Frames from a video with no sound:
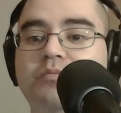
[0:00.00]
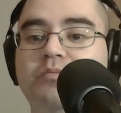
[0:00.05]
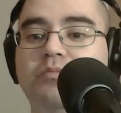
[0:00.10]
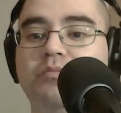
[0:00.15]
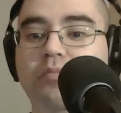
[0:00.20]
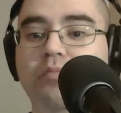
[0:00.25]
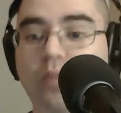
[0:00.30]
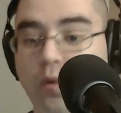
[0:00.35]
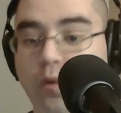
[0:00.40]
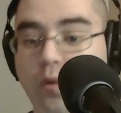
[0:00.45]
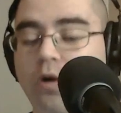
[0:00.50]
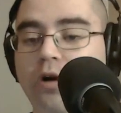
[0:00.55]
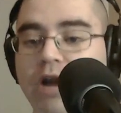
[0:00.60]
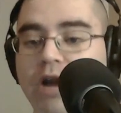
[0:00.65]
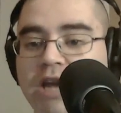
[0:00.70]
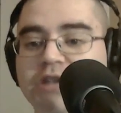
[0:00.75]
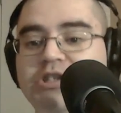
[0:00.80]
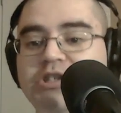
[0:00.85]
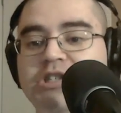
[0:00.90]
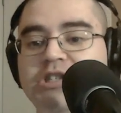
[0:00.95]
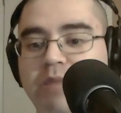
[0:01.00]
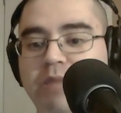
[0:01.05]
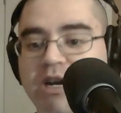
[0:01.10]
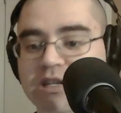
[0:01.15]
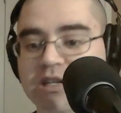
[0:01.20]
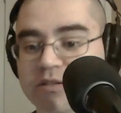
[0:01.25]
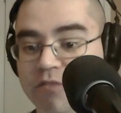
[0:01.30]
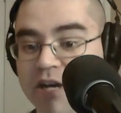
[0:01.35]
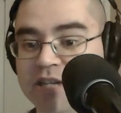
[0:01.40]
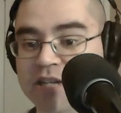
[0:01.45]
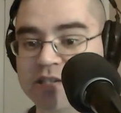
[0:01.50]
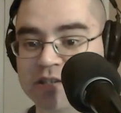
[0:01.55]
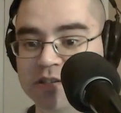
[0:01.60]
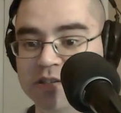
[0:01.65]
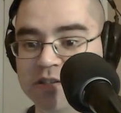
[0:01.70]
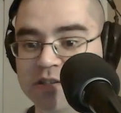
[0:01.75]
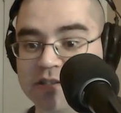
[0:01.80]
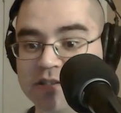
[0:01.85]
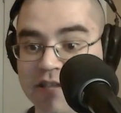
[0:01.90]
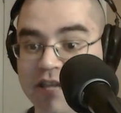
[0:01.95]
more HDMI
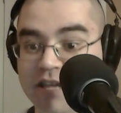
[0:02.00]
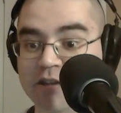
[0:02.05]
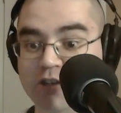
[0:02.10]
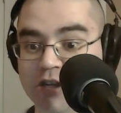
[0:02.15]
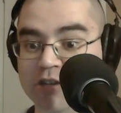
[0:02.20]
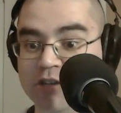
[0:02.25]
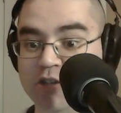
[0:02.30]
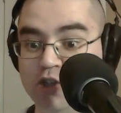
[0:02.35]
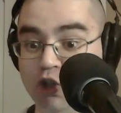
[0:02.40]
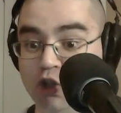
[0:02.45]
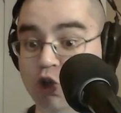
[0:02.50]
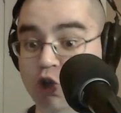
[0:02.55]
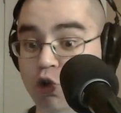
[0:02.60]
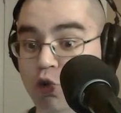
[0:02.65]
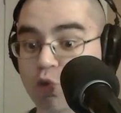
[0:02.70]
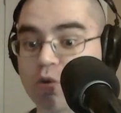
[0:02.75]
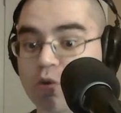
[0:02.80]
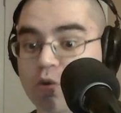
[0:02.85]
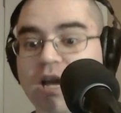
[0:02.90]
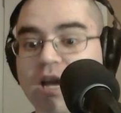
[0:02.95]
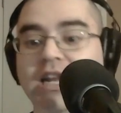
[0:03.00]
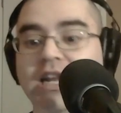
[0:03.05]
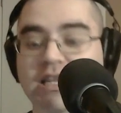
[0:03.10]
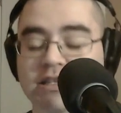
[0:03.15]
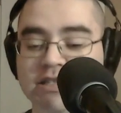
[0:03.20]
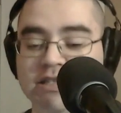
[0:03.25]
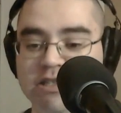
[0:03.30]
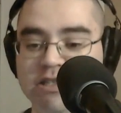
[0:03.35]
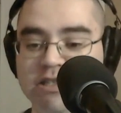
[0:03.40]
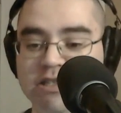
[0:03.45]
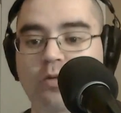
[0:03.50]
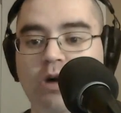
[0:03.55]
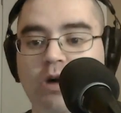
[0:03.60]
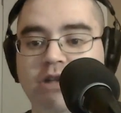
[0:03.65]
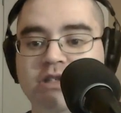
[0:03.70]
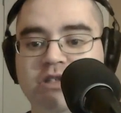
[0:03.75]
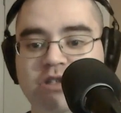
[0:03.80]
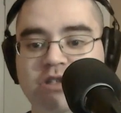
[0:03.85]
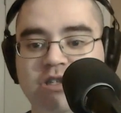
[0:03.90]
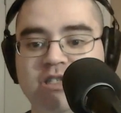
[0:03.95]
devices than just two, and he still
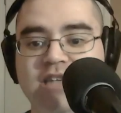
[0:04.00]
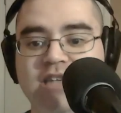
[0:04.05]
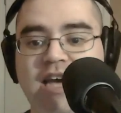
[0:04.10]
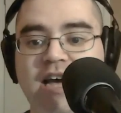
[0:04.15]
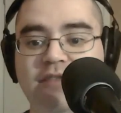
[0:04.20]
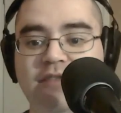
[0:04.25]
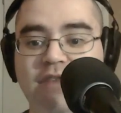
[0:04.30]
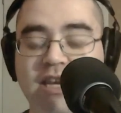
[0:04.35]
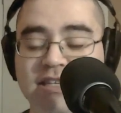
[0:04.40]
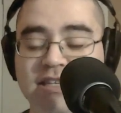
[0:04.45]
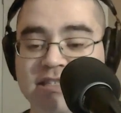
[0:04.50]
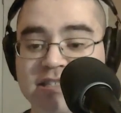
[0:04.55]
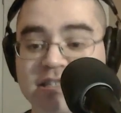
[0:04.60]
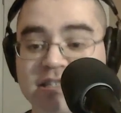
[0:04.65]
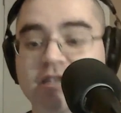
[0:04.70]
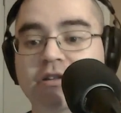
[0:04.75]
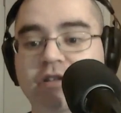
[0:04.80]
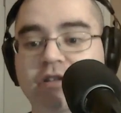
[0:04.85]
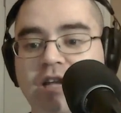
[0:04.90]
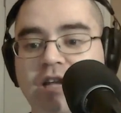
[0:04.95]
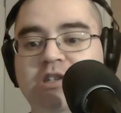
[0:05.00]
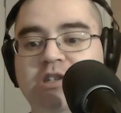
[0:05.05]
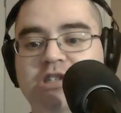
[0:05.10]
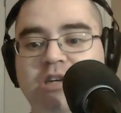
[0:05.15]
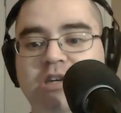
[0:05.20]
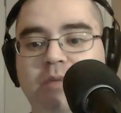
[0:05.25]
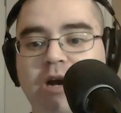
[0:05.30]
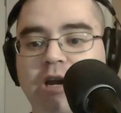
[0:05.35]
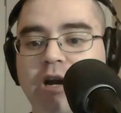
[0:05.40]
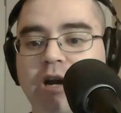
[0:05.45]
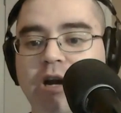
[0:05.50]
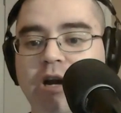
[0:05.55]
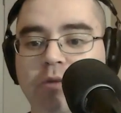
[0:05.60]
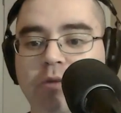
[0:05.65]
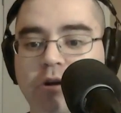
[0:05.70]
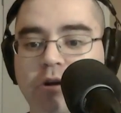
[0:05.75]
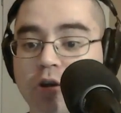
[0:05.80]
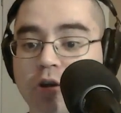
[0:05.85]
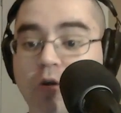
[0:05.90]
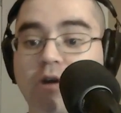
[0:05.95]
wants to just have a single HDMI
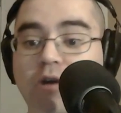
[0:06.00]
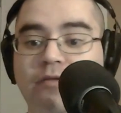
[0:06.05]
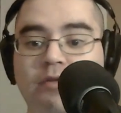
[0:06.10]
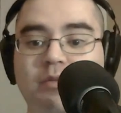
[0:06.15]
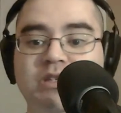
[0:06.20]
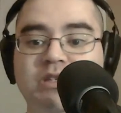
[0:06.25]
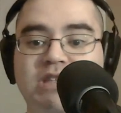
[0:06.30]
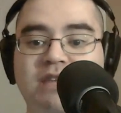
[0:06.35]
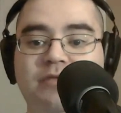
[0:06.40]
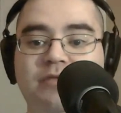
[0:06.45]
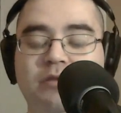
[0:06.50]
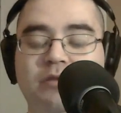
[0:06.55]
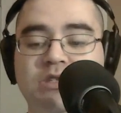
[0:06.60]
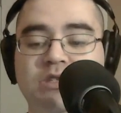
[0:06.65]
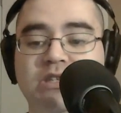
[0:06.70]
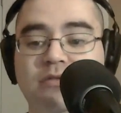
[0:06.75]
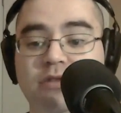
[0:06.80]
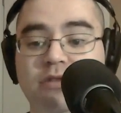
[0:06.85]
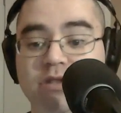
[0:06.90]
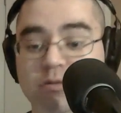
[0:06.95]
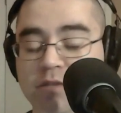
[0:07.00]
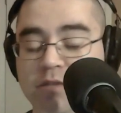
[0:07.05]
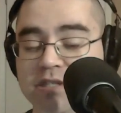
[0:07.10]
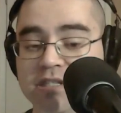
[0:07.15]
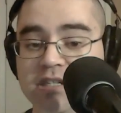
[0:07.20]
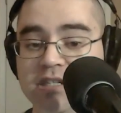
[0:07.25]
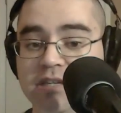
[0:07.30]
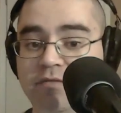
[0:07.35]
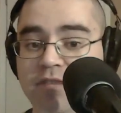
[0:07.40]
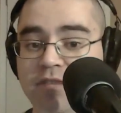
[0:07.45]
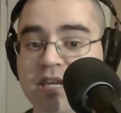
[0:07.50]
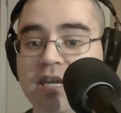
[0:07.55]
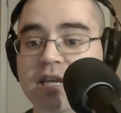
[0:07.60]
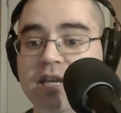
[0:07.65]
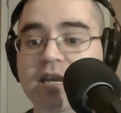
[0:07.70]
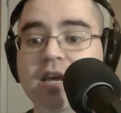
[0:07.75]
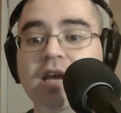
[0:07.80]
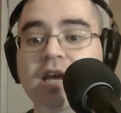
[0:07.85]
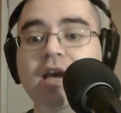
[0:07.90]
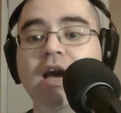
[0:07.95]
output going from his AV receiver to his
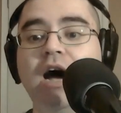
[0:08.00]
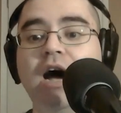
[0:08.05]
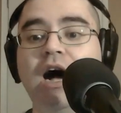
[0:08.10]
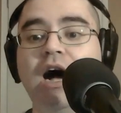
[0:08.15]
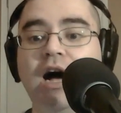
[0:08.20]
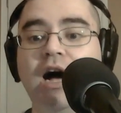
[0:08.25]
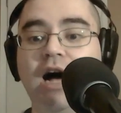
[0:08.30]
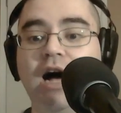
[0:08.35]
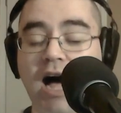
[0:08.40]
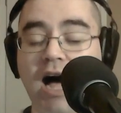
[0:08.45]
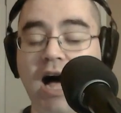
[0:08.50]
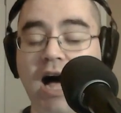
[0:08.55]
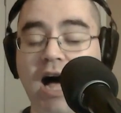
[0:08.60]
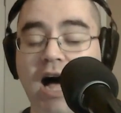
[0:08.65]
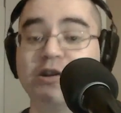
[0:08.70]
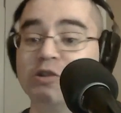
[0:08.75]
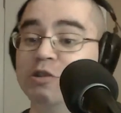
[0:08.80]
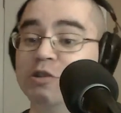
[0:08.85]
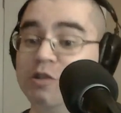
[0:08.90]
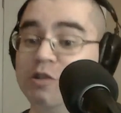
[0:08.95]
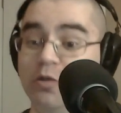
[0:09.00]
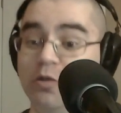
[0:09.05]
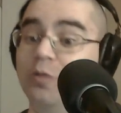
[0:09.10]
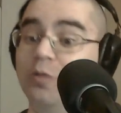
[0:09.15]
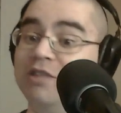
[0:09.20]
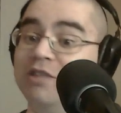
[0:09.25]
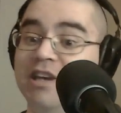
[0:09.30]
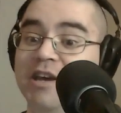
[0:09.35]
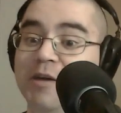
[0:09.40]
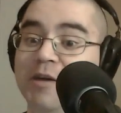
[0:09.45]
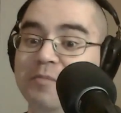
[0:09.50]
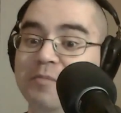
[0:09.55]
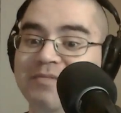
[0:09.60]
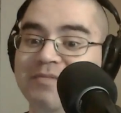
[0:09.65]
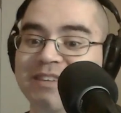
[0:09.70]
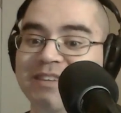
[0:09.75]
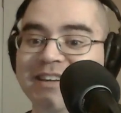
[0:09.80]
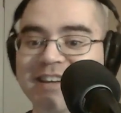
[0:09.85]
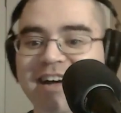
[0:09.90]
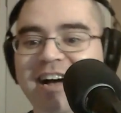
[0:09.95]
TV, I actually sold
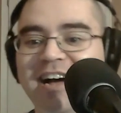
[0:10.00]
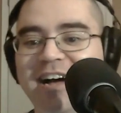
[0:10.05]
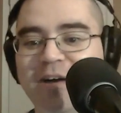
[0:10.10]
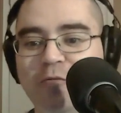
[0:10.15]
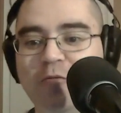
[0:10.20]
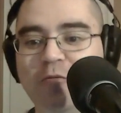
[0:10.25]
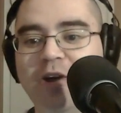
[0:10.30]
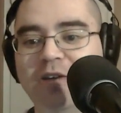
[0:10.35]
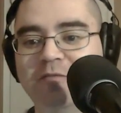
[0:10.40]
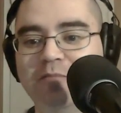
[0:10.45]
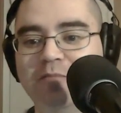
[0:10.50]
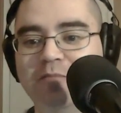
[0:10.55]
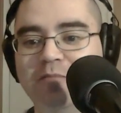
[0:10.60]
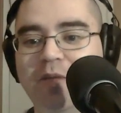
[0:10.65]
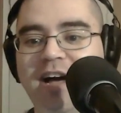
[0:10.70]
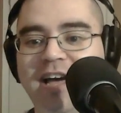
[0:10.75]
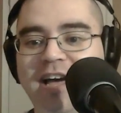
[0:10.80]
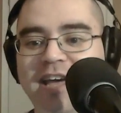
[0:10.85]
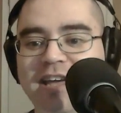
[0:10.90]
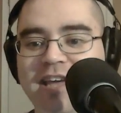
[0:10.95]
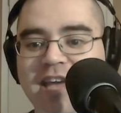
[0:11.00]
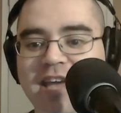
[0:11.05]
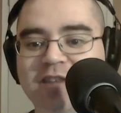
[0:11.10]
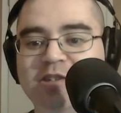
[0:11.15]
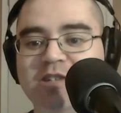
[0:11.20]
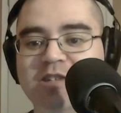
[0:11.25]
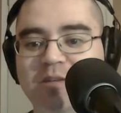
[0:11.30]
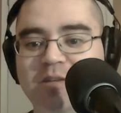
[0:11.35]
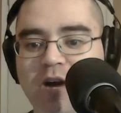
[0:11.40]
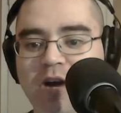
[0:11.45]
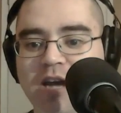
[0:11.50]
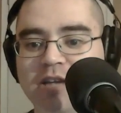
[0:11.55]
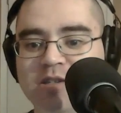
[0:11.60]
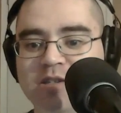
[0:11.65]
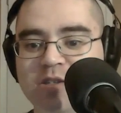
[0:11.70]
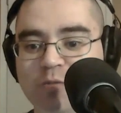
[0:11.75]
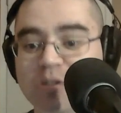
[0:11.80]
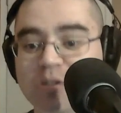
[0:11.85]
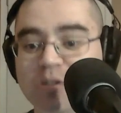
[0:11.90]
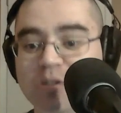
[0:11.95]
him one of my HDMI
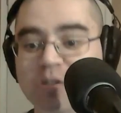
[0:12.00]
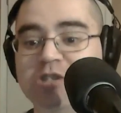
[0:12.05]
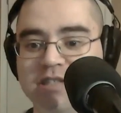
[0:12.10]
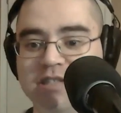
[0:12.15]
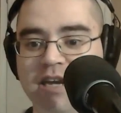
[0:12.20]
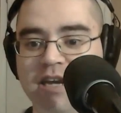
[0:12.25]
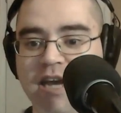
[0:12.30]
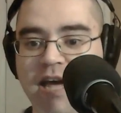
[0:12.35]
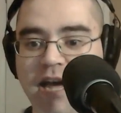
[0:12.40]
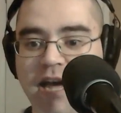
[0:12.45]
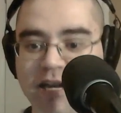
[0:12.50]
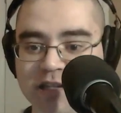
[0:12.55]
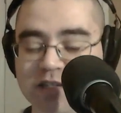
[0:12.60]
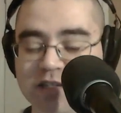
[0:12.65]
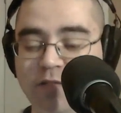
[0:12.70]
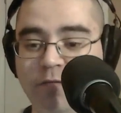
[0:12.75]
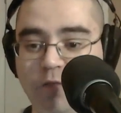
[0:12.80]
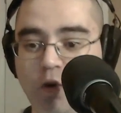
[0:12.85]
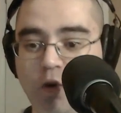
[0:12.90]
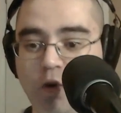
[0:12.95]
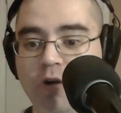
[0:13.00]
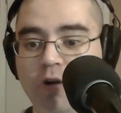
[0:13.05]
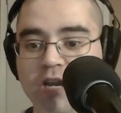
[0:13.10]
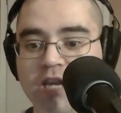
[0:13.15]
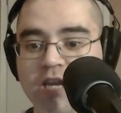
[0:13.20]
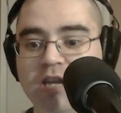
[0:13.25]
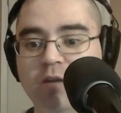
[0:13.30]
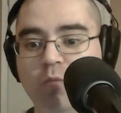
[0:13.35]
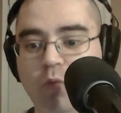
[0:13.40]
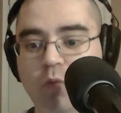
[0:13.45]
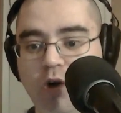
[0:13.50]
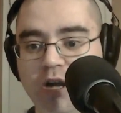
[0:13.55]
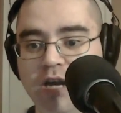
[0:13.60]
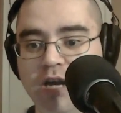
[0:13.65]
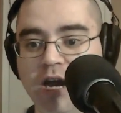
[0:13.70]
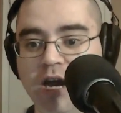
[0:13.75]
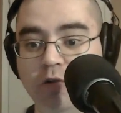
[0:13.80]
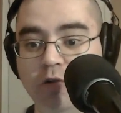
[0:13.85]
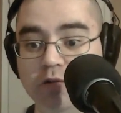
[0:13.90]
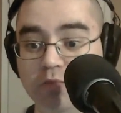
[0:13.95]
switches that I had. It's a 4-in,
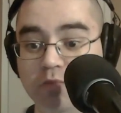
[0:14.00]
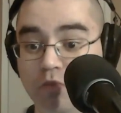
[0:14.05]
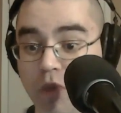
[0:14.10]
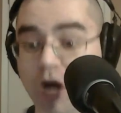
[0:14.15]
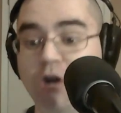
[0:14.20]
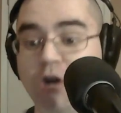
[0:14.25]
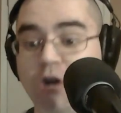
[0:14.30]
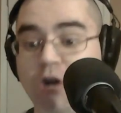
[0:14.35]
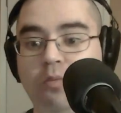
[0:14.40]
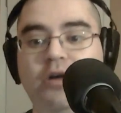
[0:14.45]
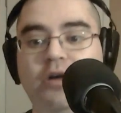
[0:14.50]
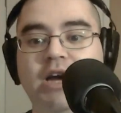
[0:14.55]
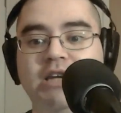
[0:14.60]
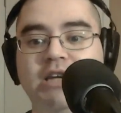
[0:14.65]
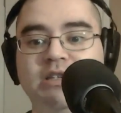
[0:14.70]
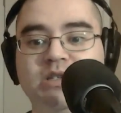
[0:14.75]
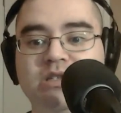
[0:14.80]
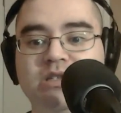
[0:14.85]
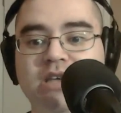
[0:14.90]
1-out mono price